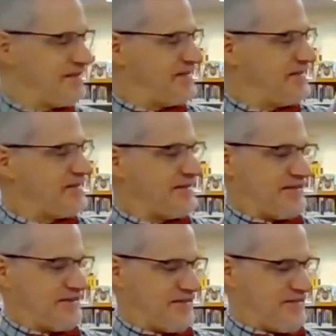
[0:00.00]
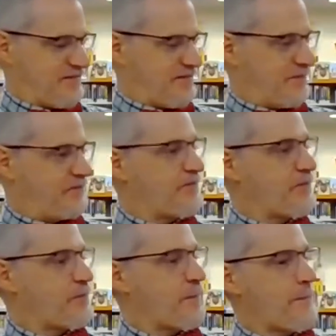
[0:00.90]

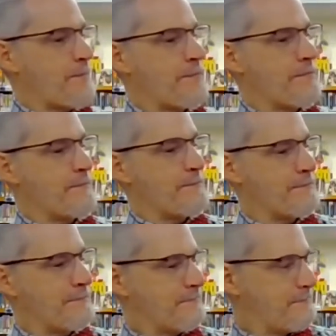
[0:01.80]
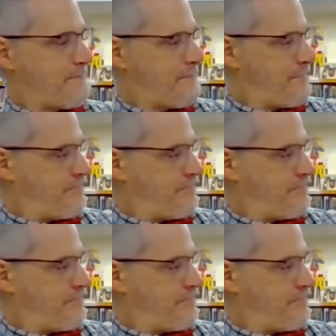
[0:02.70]
Nothing is said.